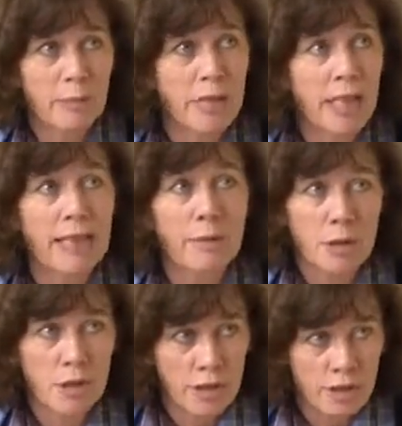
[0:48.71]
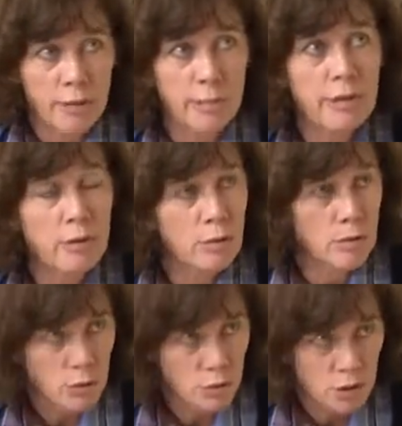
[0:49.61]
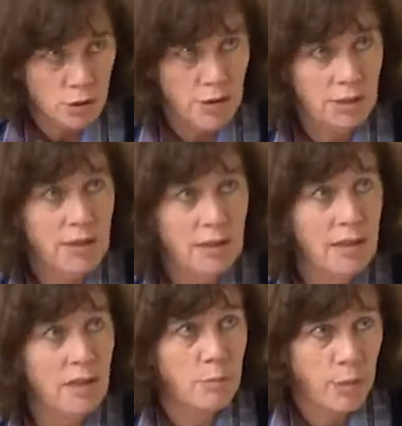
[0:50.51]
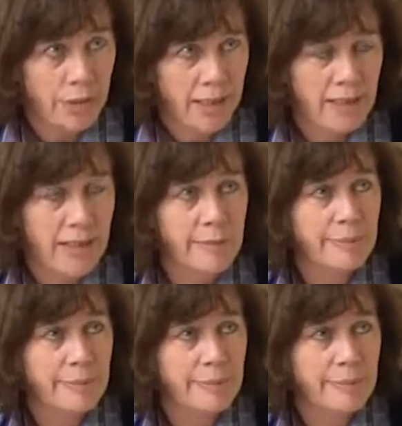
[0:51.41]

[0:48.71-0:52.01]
but I think we should still be cautious and prepared.